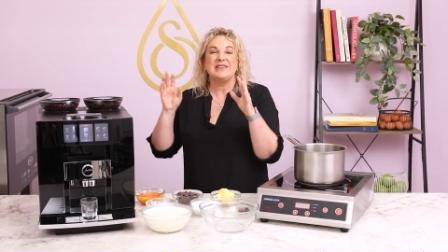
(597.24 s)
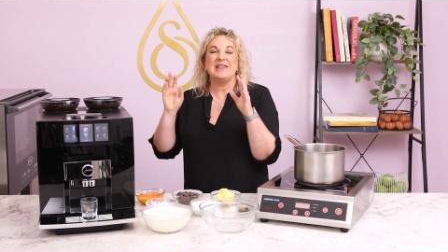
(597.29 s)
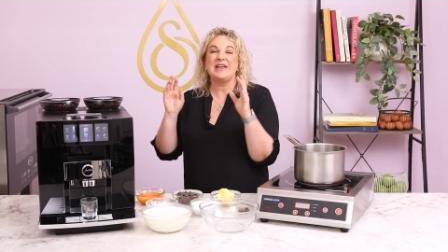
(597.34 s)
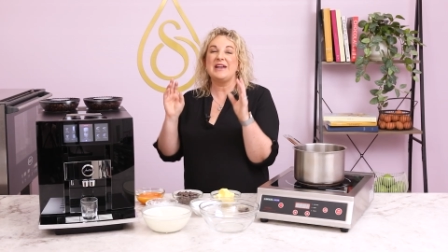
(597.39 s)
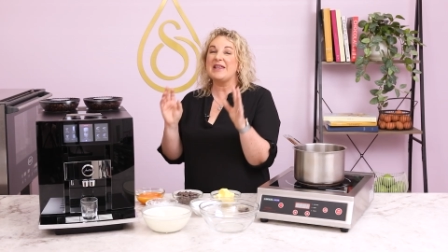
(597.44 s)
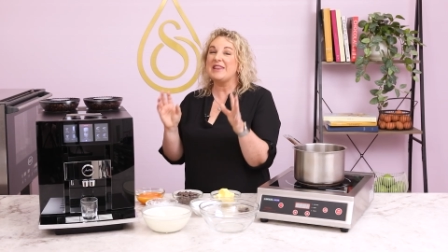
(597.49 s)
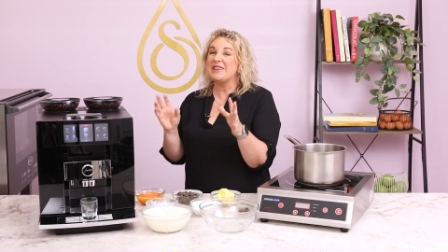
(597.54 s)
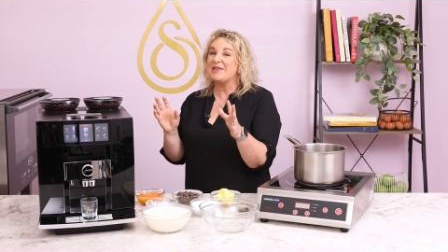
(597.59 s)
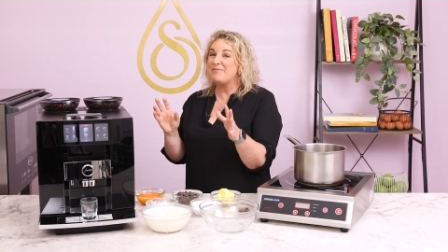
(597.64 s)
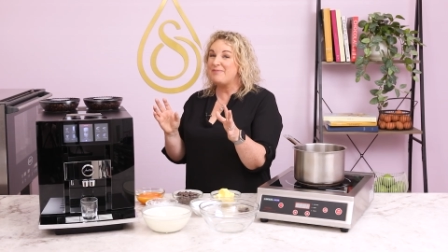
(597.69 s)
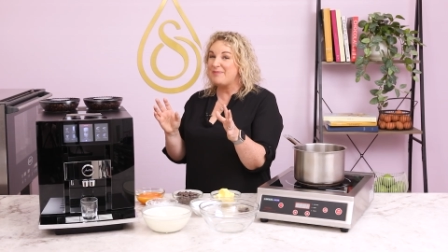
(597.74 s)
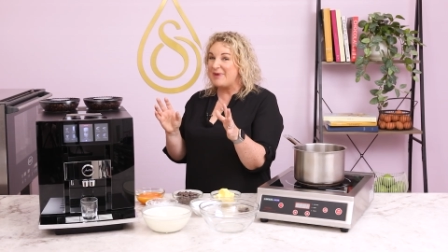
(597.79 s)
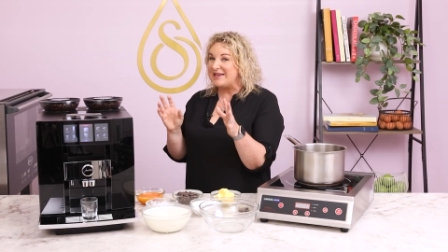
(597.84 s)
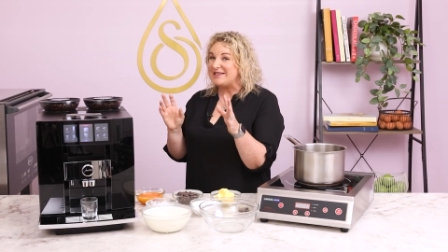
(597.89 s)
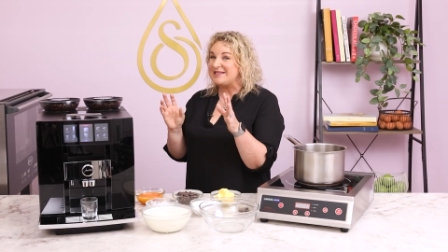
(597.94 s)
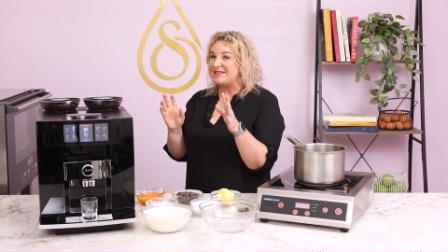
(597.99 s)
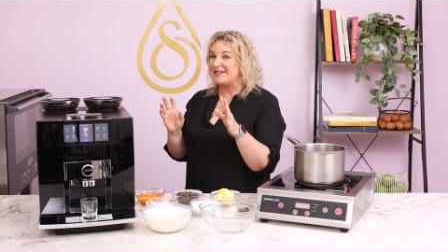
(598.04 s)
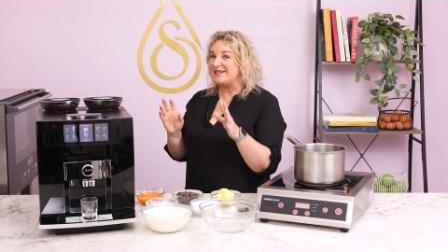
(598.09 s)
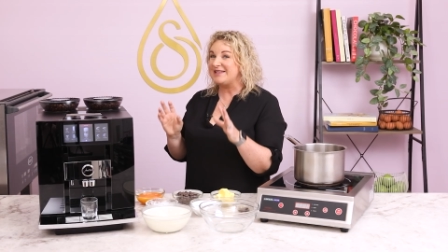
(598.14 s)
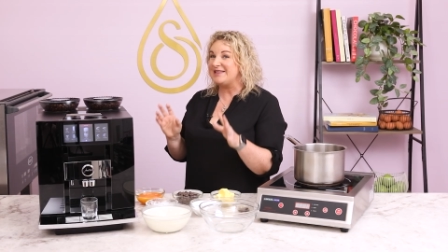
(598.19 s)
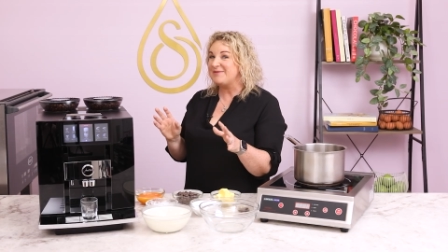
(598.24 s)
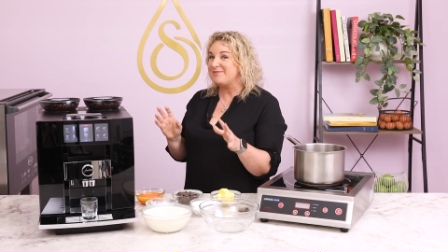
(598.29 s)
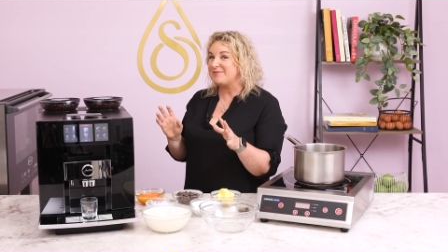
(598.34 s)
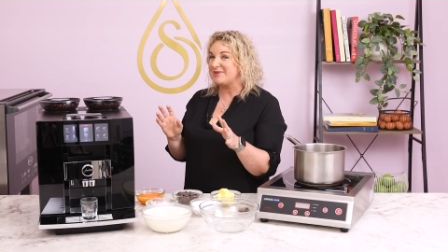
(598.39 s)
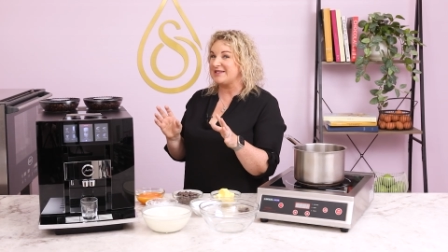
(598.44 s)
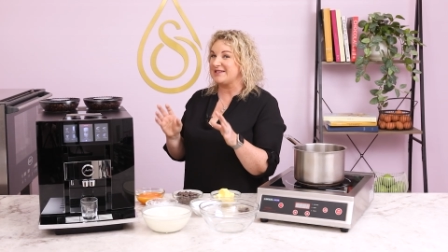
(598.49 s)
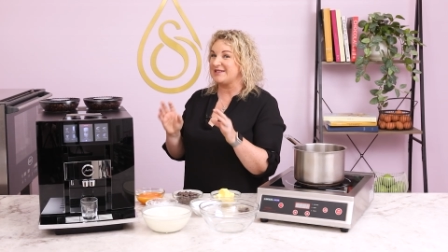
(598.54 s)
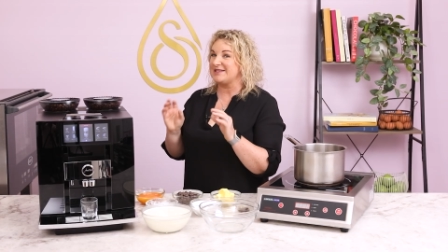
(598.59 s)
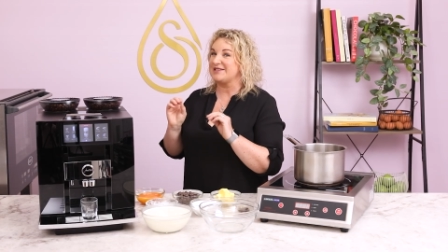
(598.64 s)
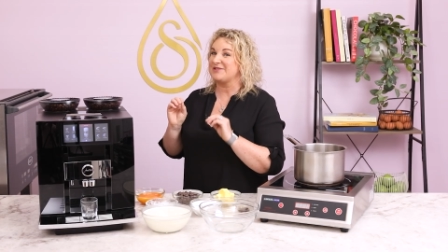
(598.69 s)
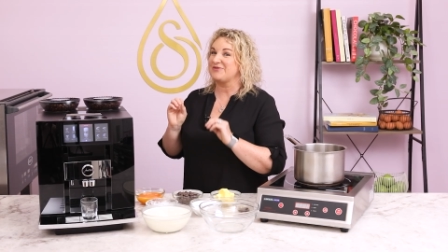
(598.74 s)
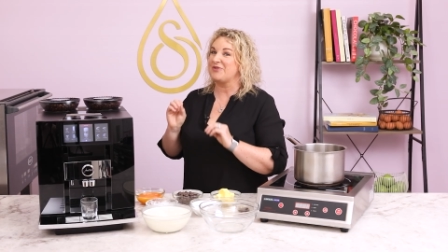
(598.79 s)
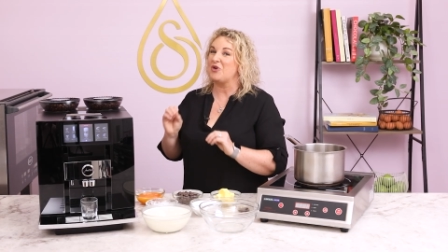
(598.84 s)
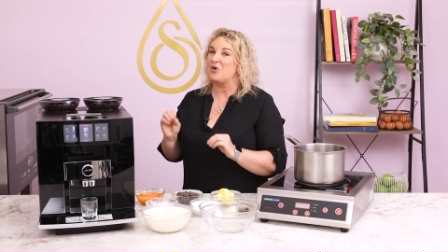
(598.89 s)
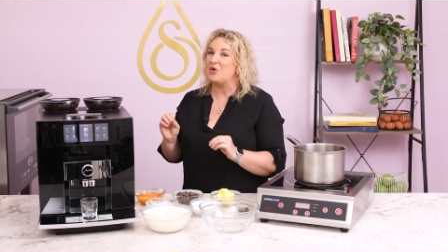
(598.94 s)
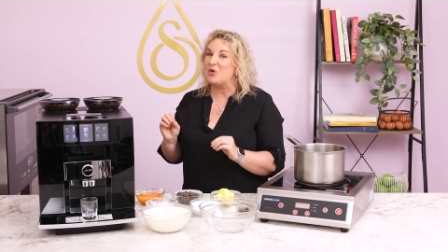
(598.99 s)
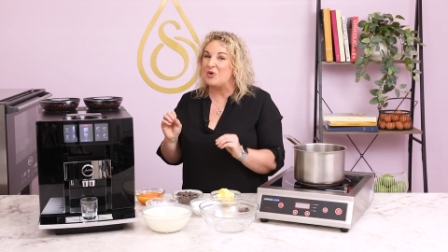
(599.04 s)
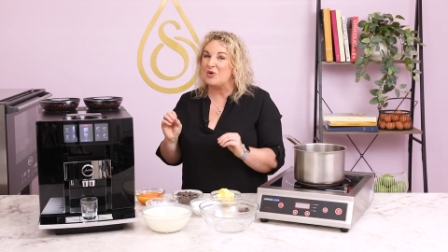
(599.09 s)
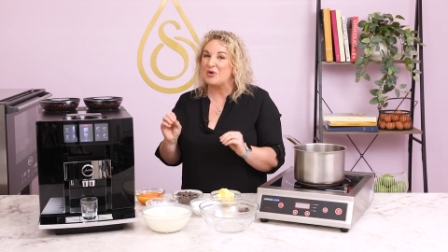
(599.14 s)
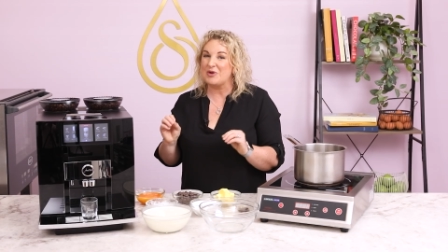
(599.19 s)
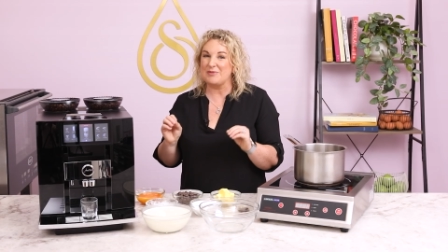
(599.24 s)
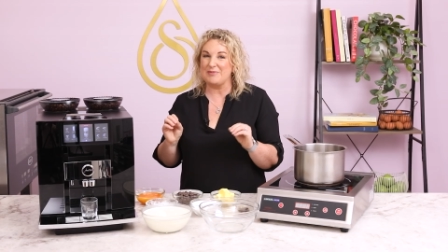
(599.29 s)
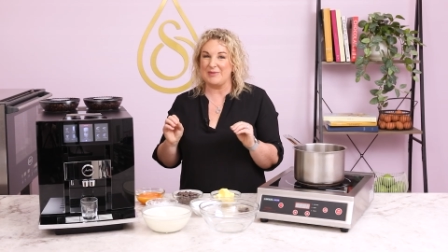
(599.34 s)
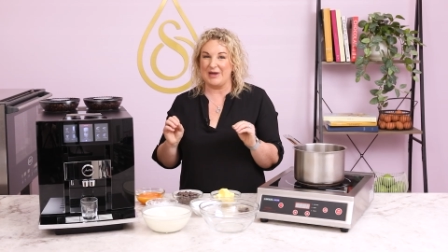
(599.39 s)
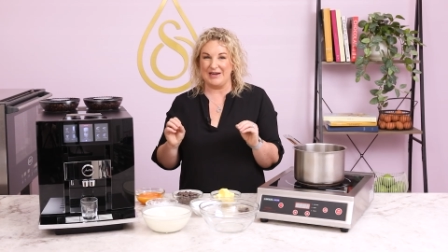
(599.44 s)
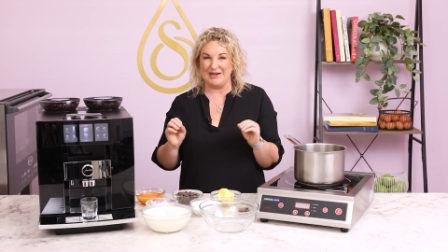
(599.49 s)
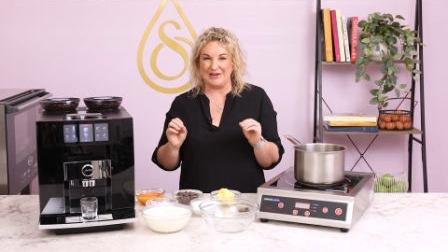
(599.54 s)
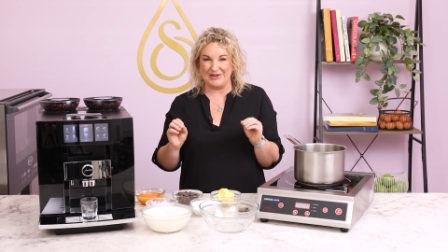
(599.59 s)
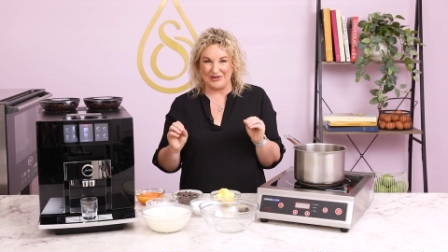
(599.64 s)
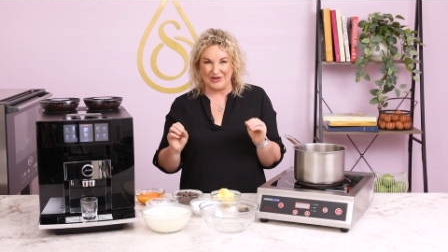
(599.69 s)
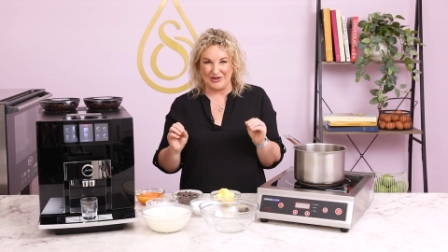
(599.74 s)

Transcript: that are the best in the business for automated